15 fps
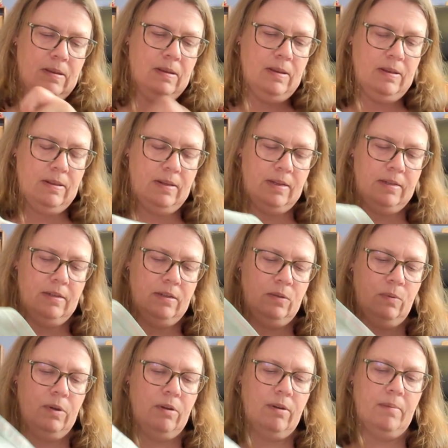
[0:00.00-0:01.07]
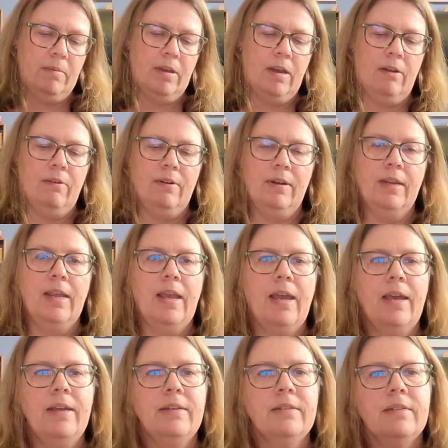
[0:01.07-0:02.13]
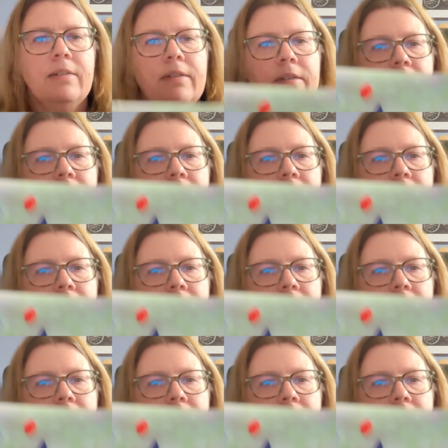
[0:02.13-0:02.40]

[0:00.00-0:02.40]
And this is where I'm currently at.